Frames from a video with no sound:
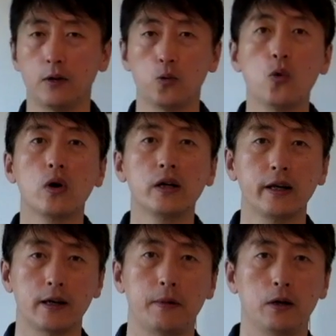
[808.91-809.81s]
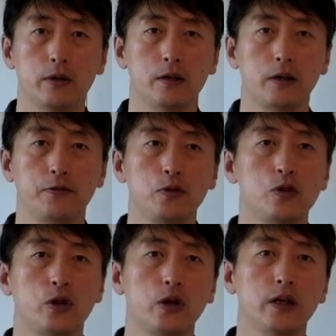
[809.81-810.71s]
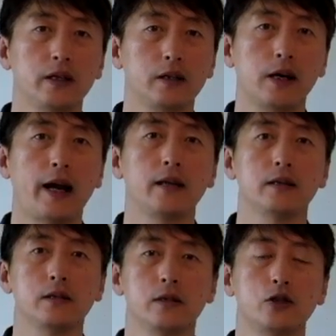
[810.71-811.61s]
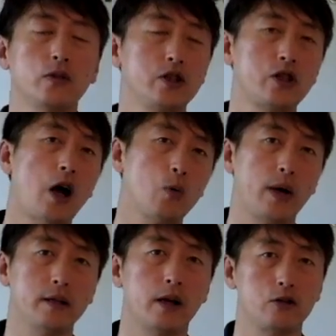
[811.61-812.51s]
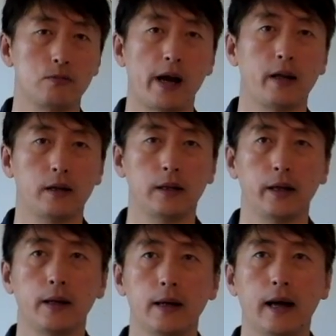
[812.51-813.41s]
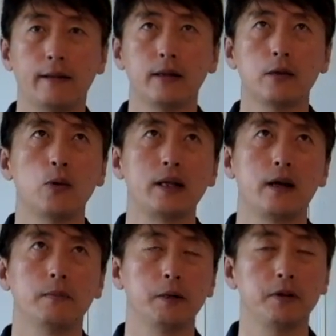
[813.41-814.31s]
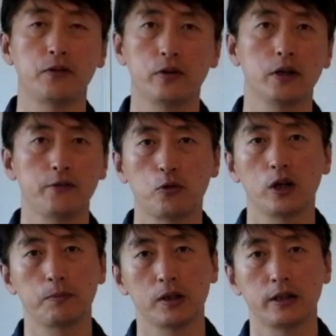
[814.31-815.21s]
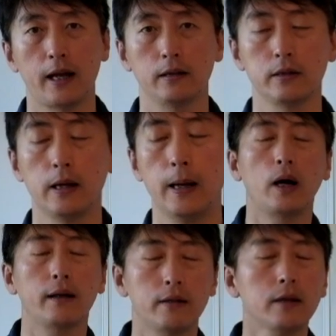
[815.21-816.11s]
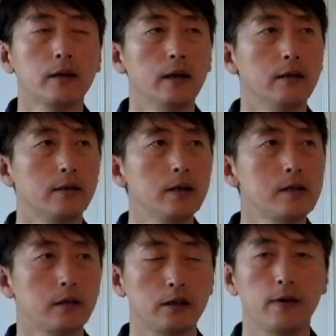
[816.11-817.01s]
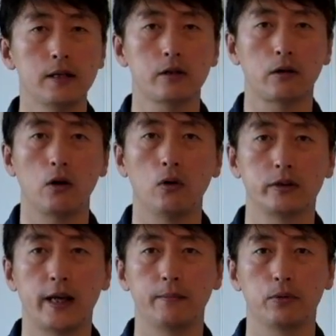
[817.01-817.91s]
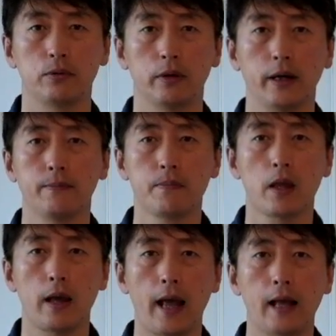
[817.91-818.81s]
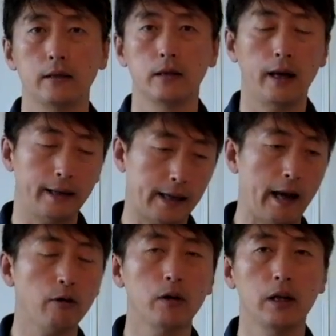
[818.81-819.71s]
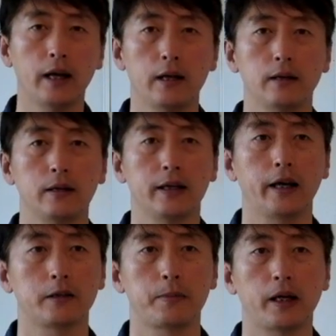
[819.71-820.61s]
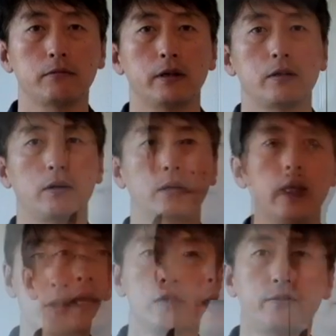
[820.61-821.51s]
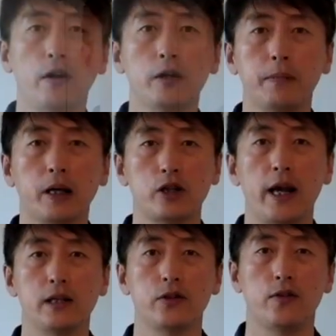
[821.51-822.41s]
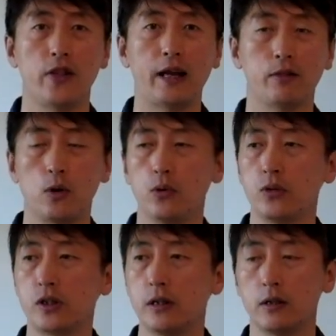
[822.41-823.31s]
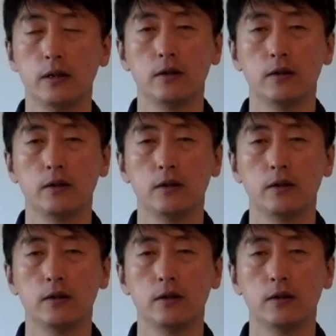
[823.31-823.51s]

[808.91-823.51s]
warning about their future earning guidance. So the stock went down dramatically. I think it went down maybe 30-40%. So I think these events are all temporary. And I calculated the expected return. There's a very big chance that those